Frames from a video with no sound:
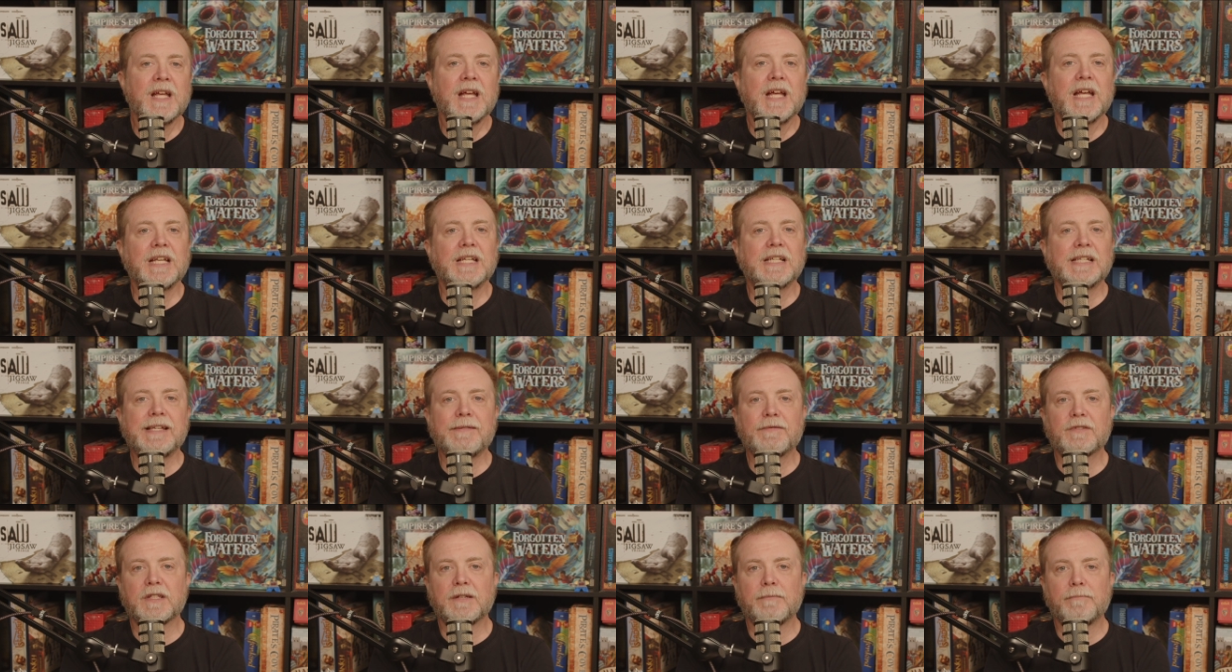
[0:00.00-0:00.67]
it
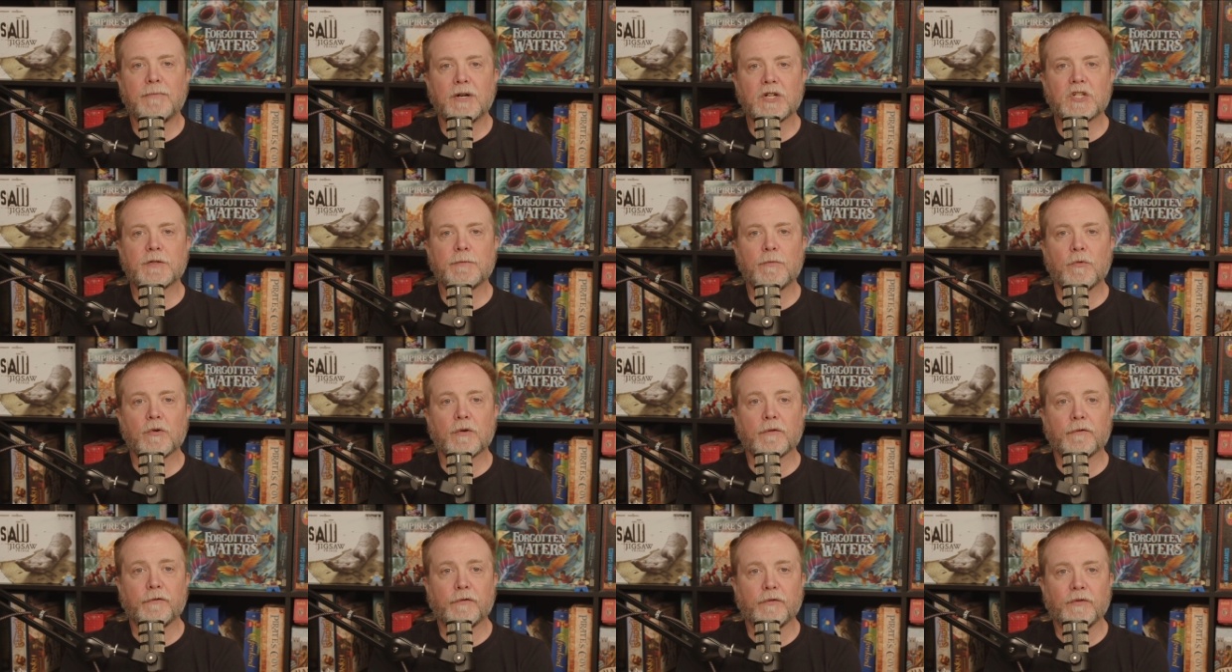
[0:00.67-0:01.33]
leaves them much more
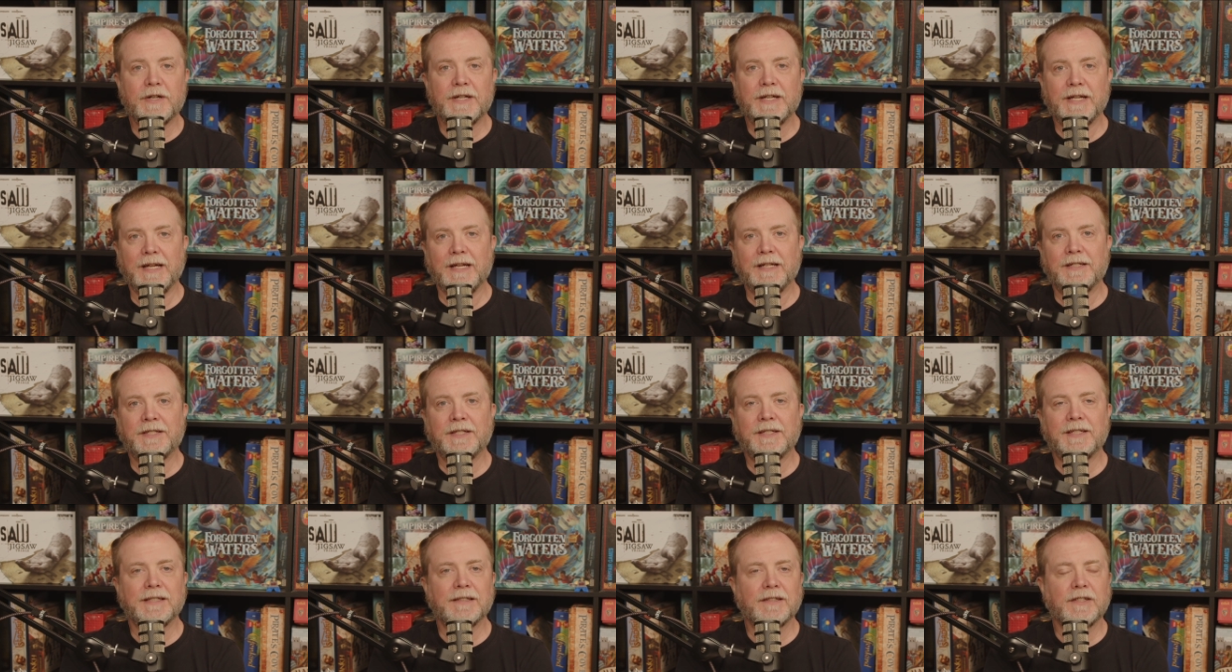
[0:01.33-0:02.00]
free
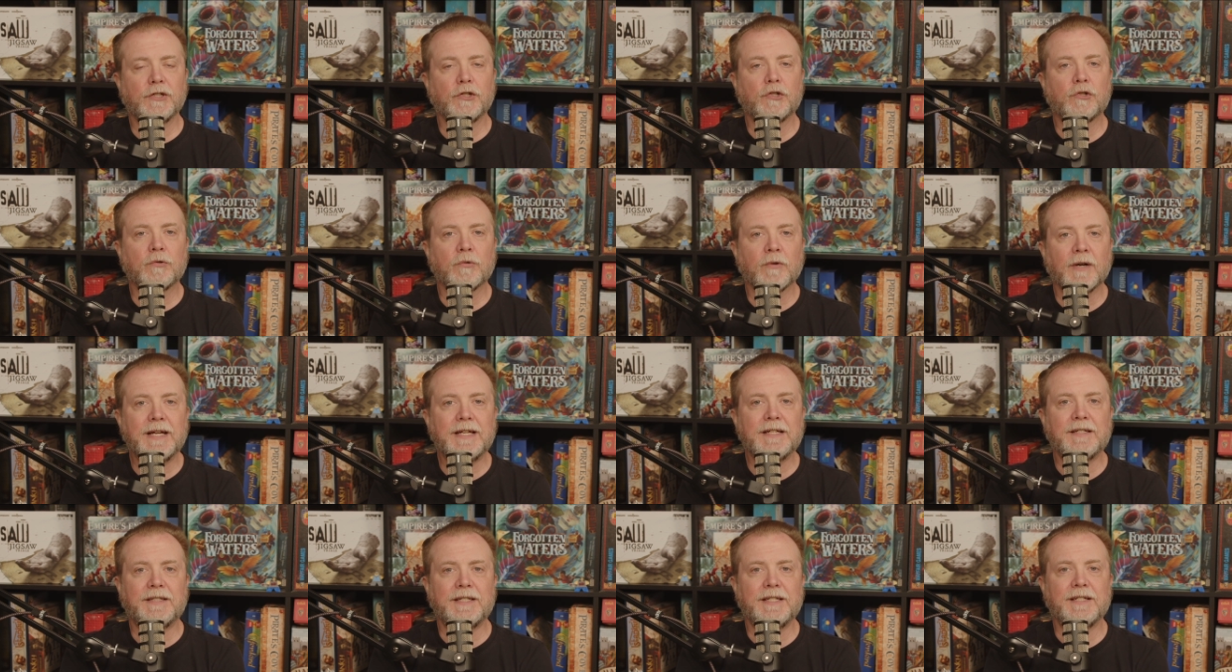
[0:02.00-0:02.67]
to deal in
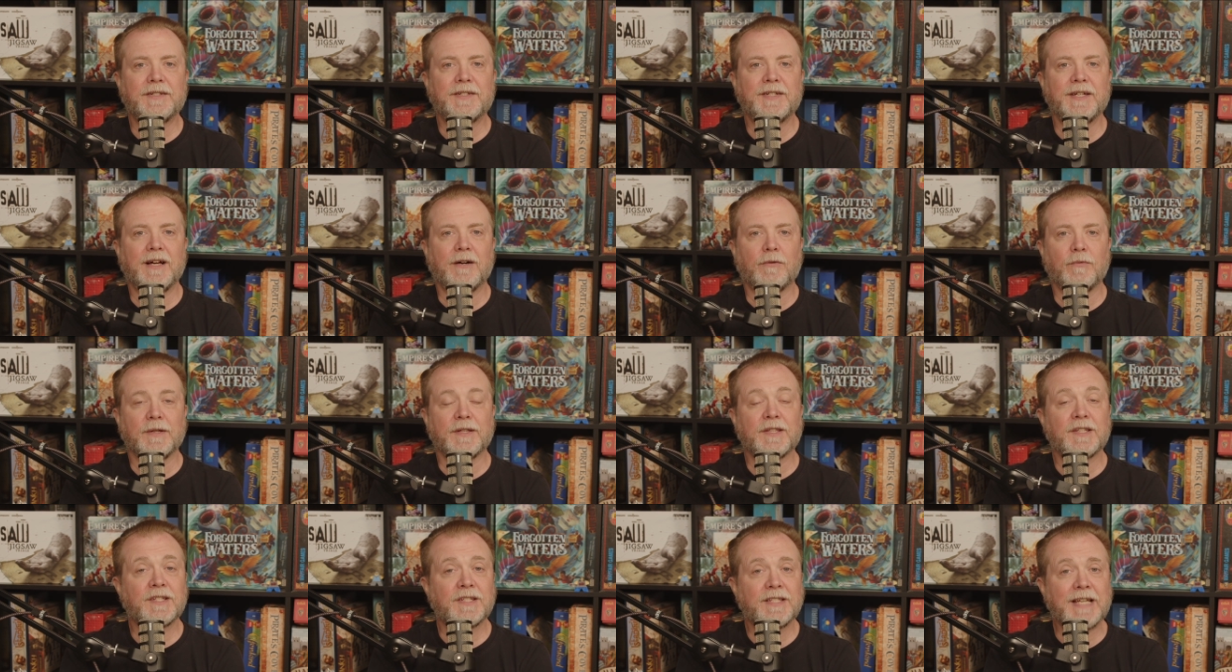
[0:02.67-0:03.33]
great detail
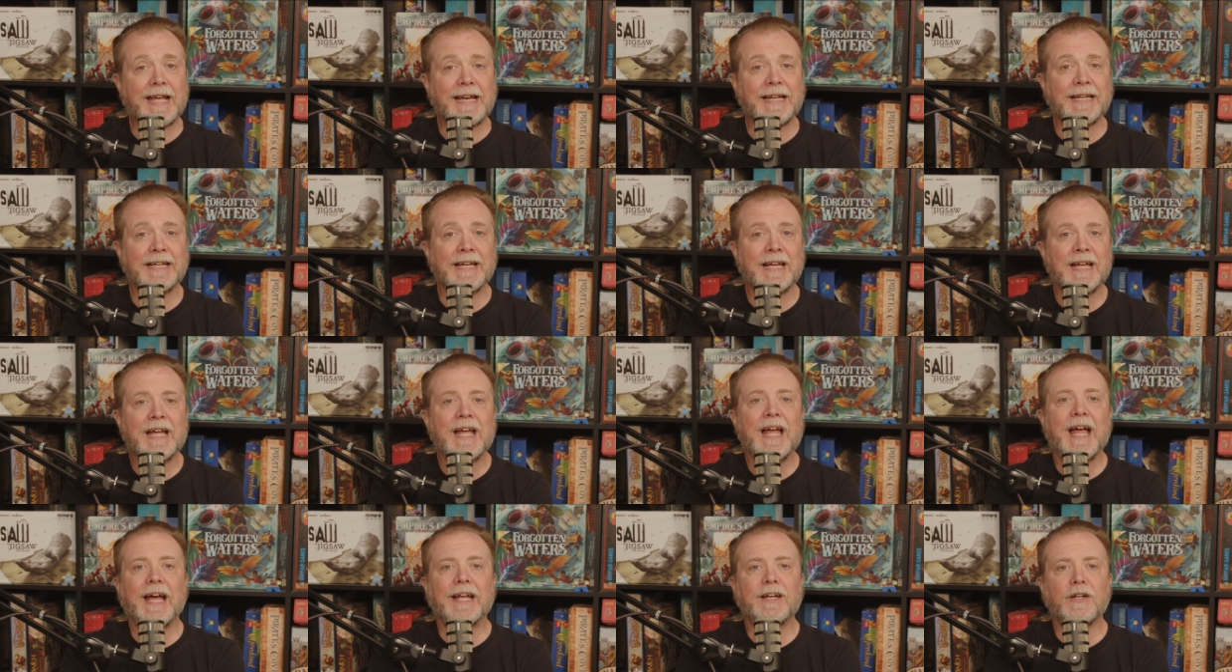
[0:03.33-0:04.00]
with setting
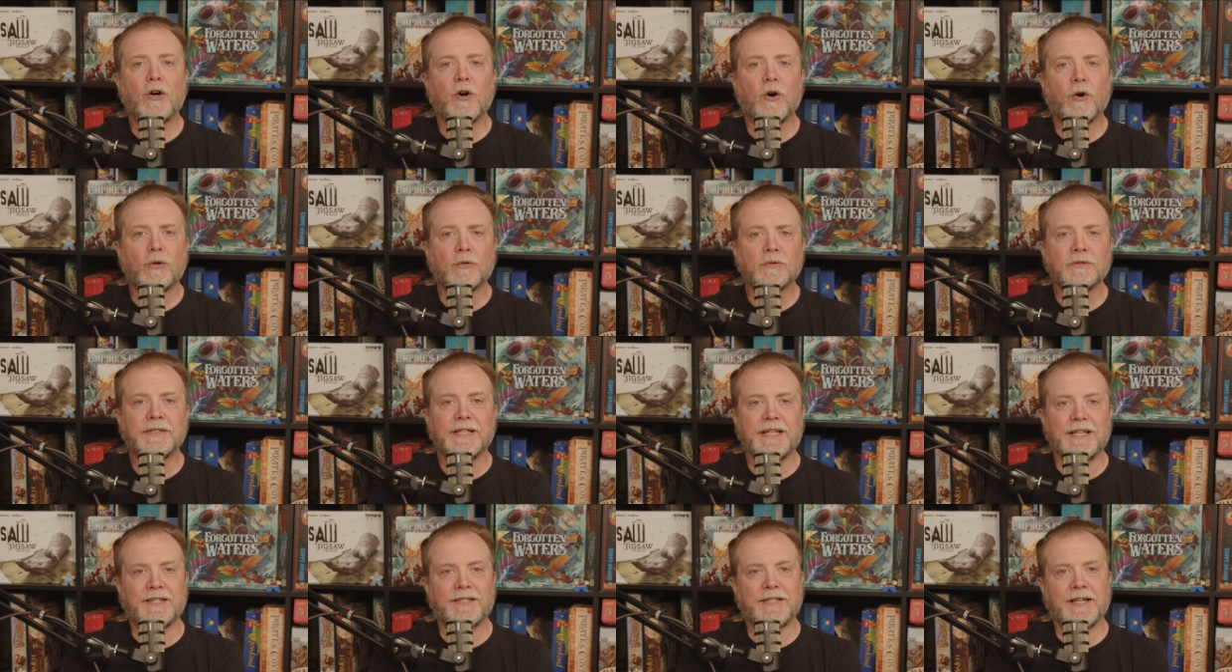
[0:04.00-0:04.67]
and
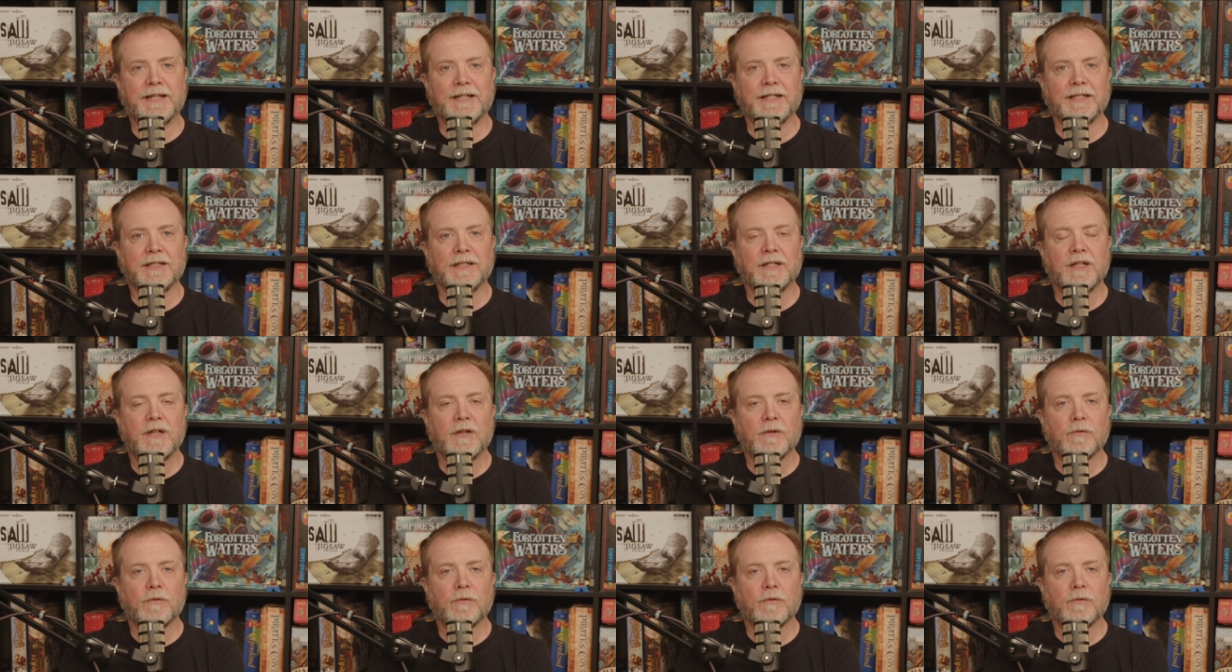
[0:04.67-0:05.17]
only setting,